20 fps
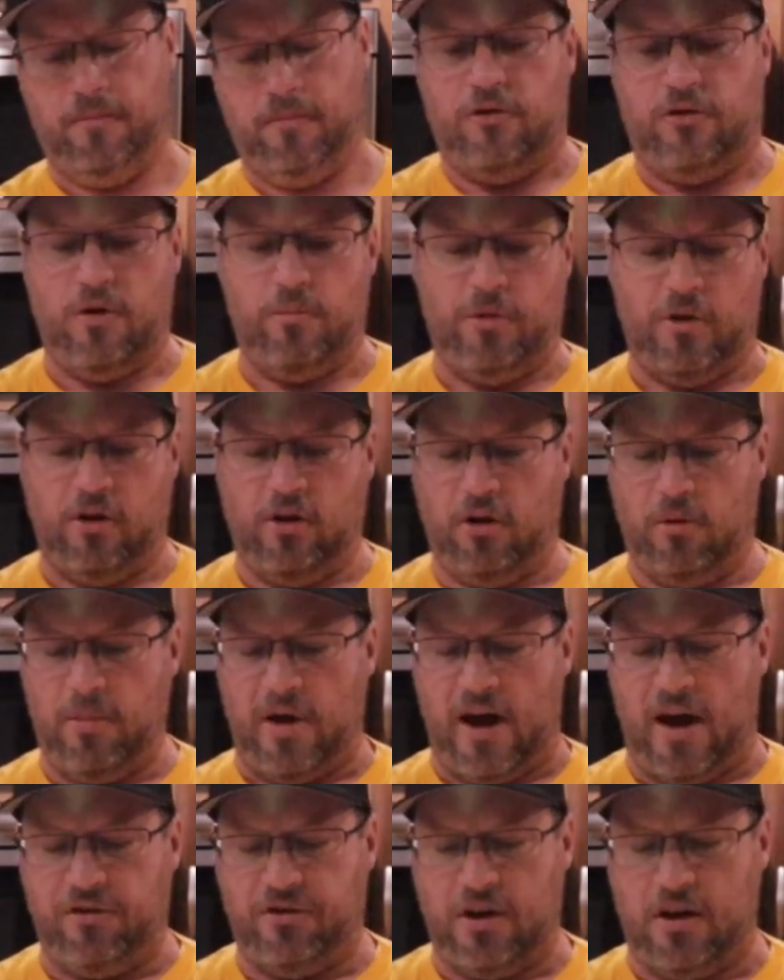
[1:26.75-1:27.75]
Simple little
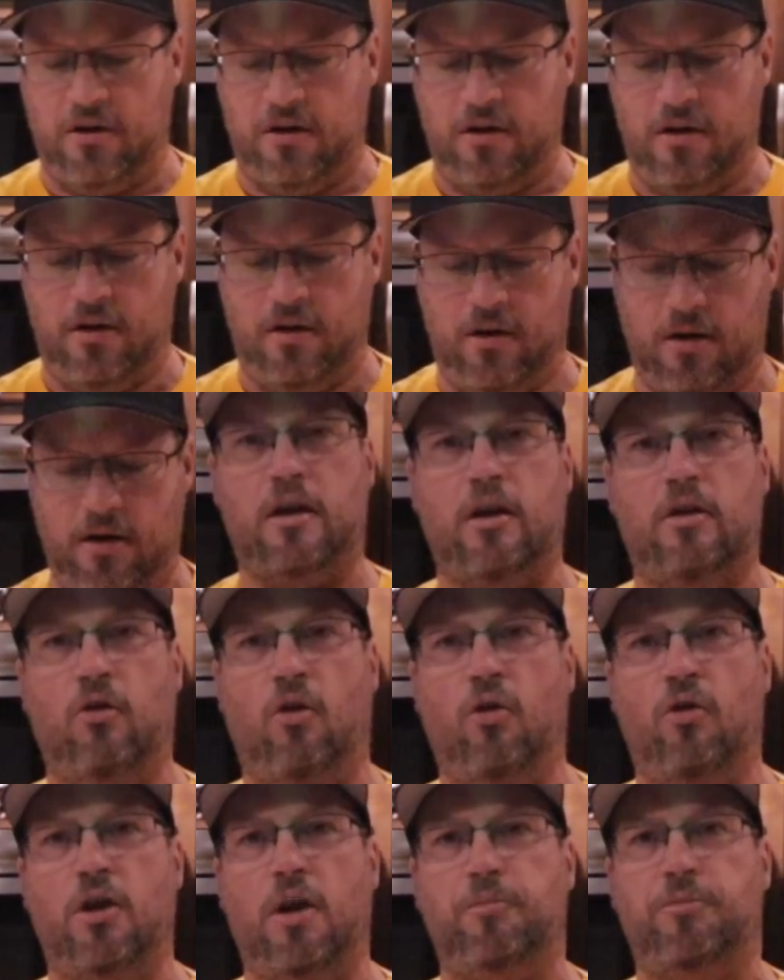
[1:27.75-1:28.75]
basket. It can
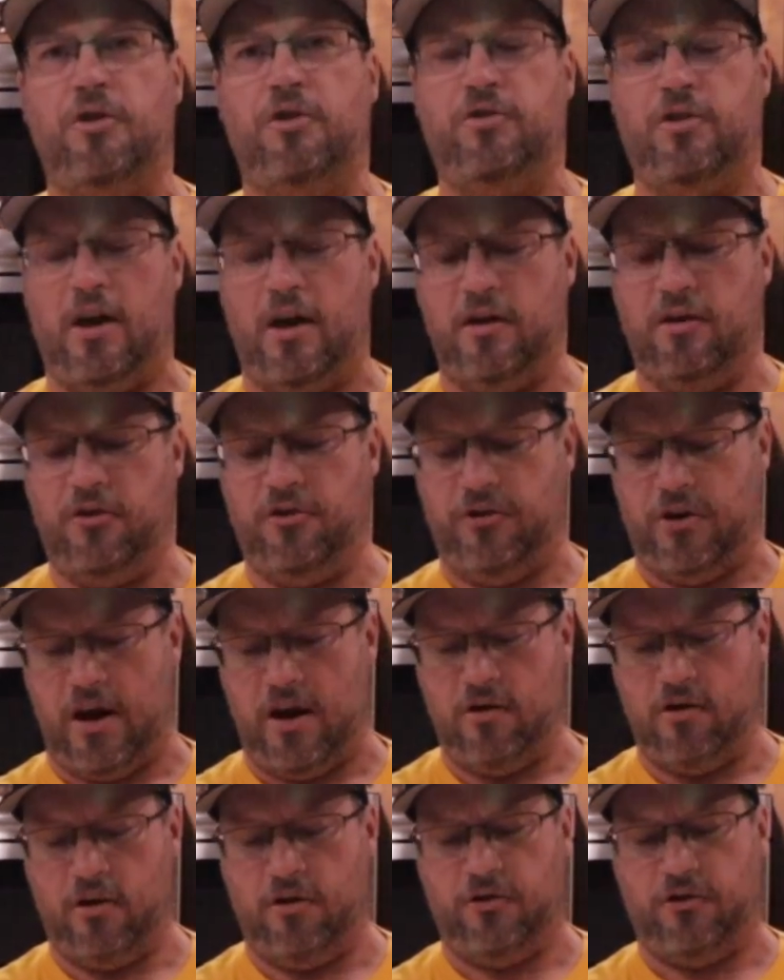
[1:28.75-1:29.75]
hold up to 10
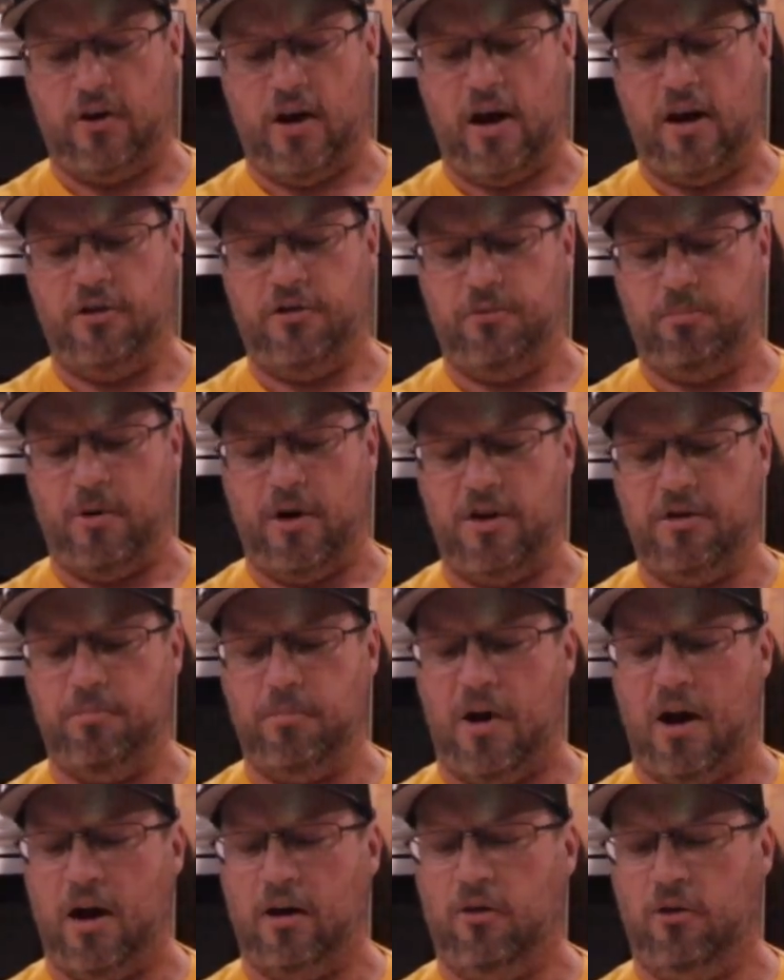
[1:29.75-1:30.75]
standard size spice
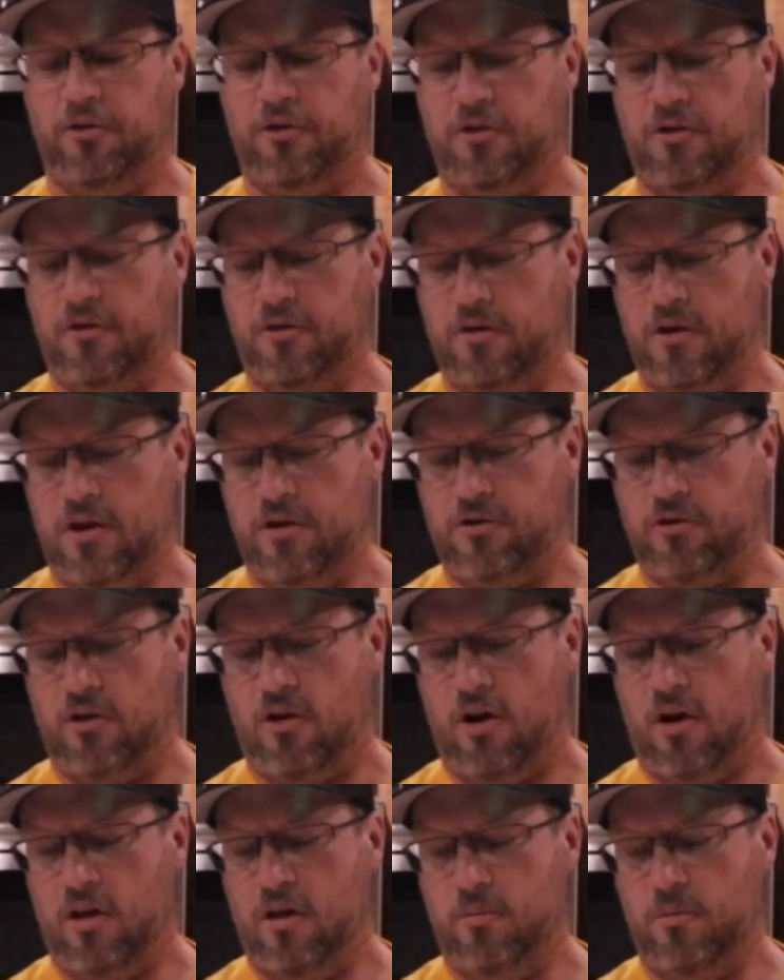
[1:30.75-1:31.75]
bottles. These
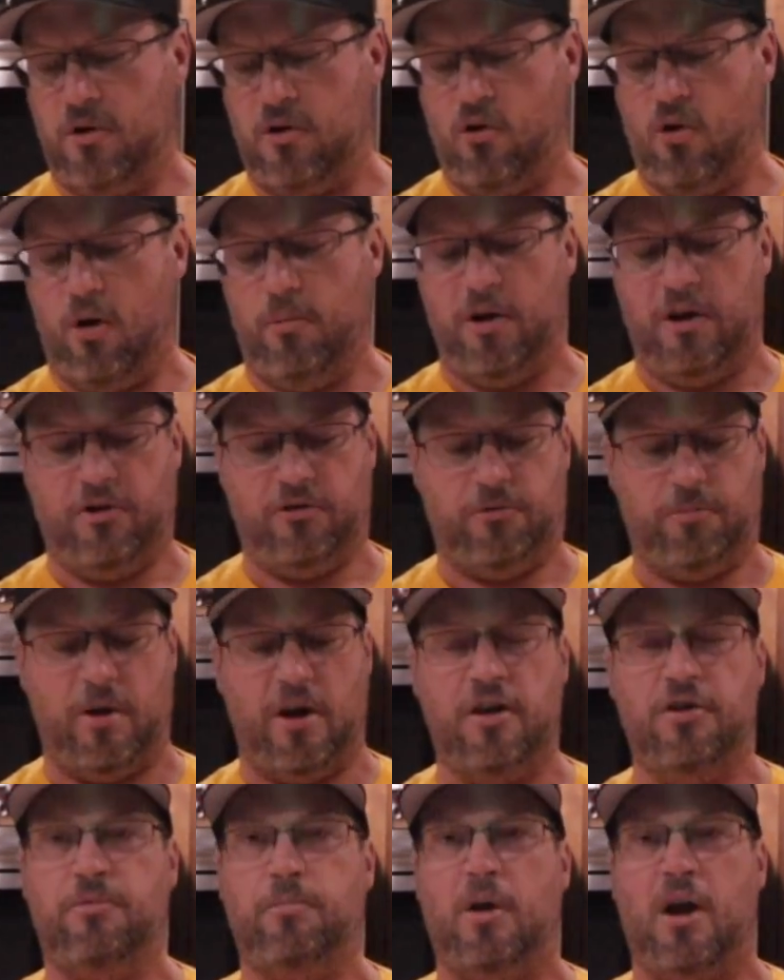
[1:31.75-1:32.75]
are all the McCormick
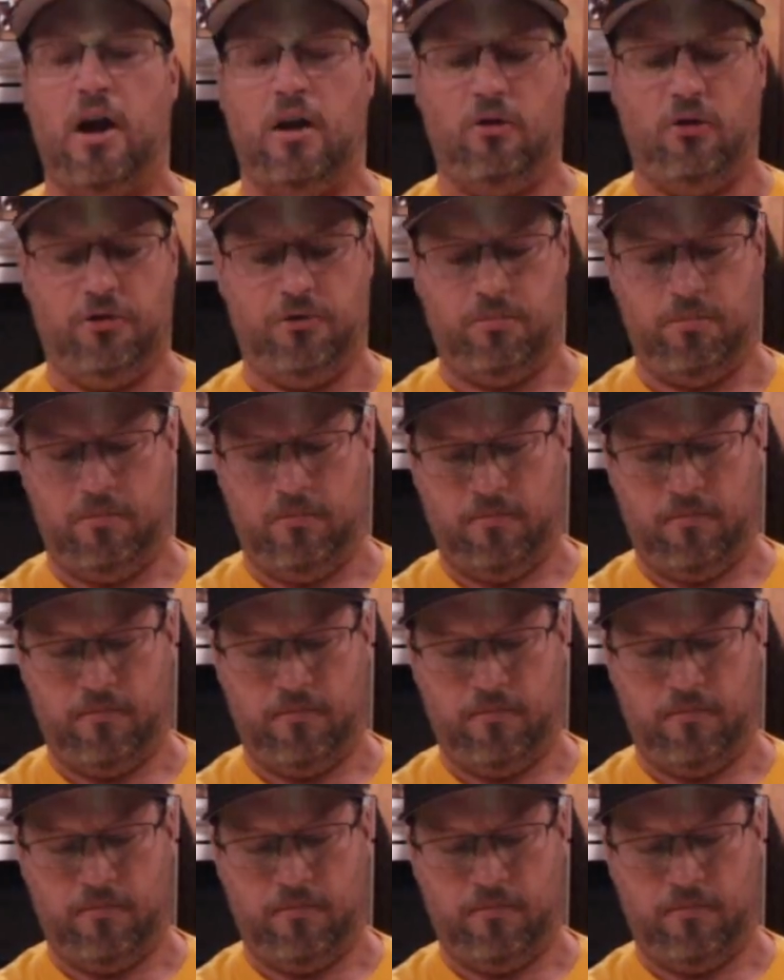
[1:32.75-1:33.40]
spice bottles,